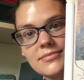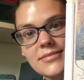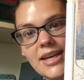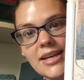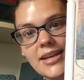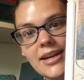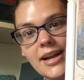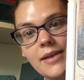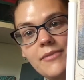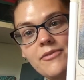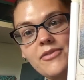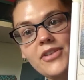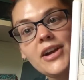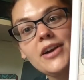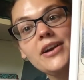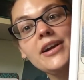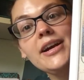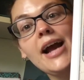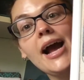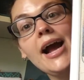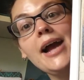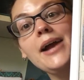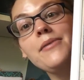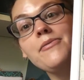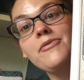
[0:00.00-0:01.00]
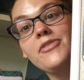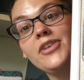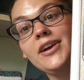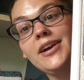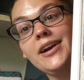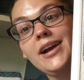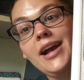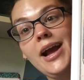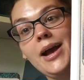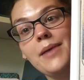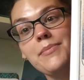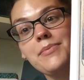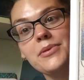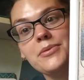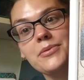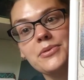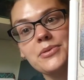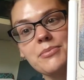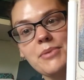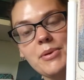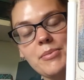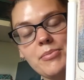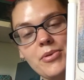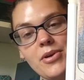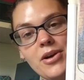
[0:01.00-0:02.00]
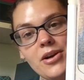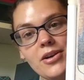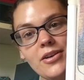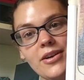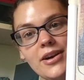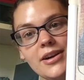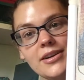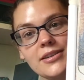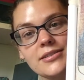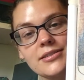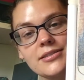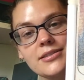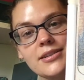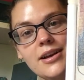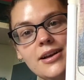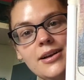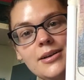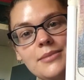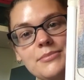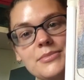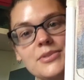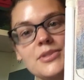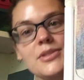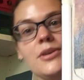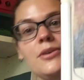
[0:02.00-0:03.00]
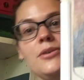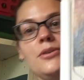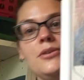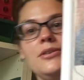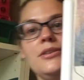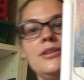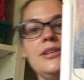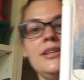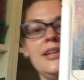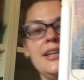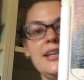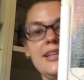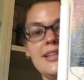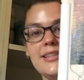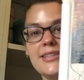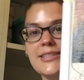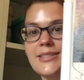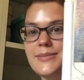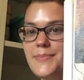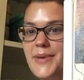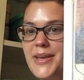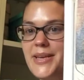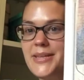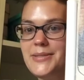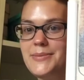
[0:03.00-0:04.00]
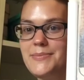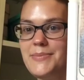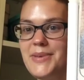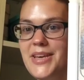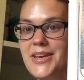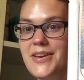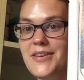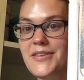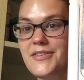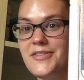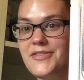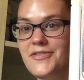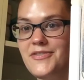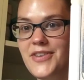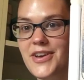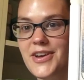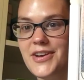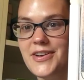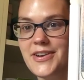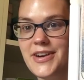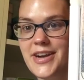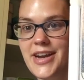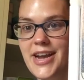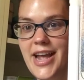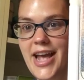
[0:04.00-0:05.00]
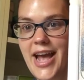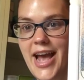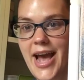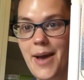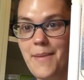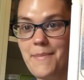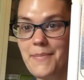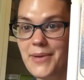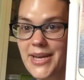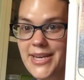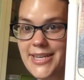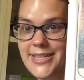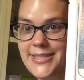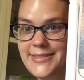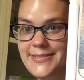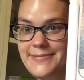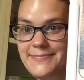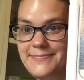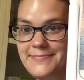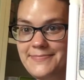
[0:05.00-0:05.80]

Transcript: And I am very happy with my progress. So this makes me very happy.